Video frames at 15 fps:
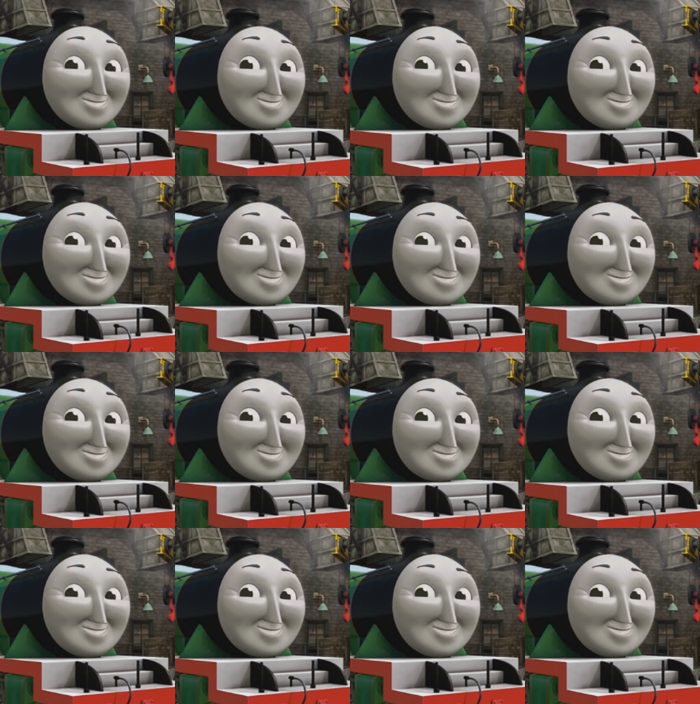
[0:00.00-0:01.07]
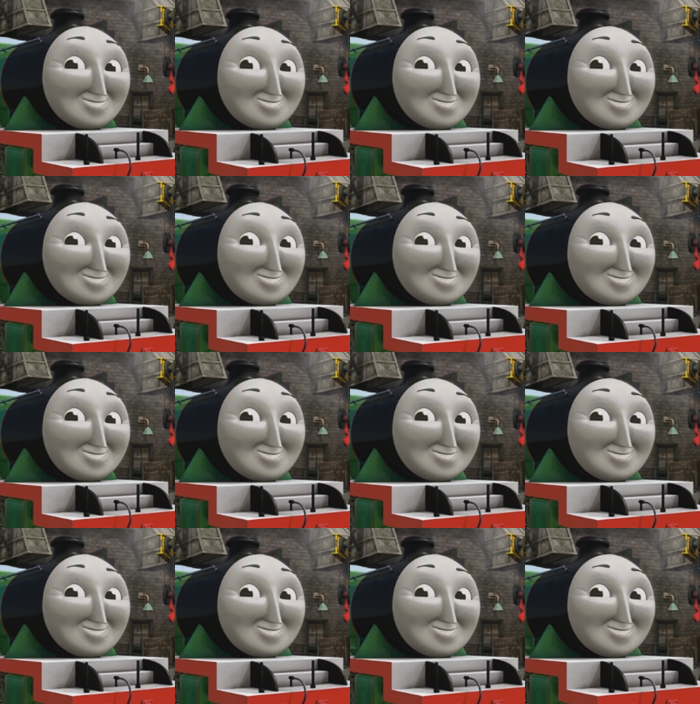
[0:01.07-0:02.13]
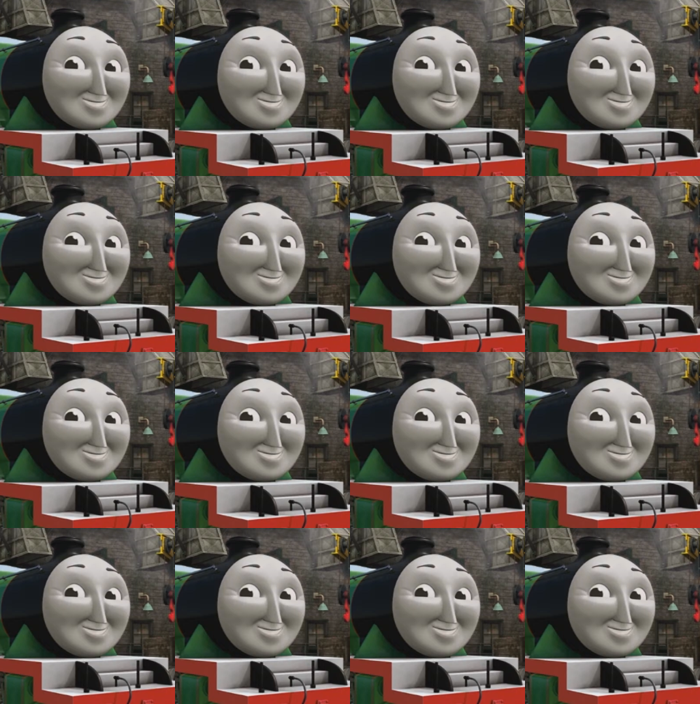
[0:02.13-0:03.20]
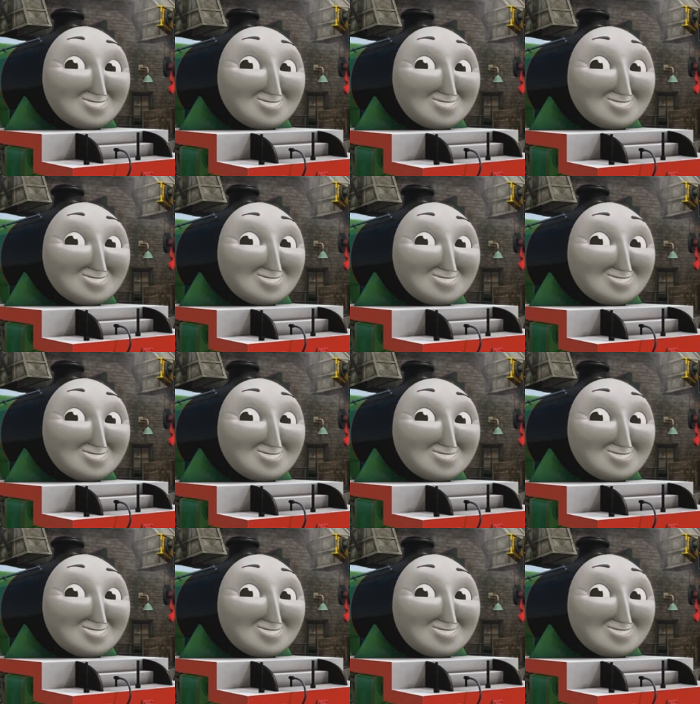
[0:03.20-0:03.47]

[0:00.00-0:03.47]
No one is speaking in this clip.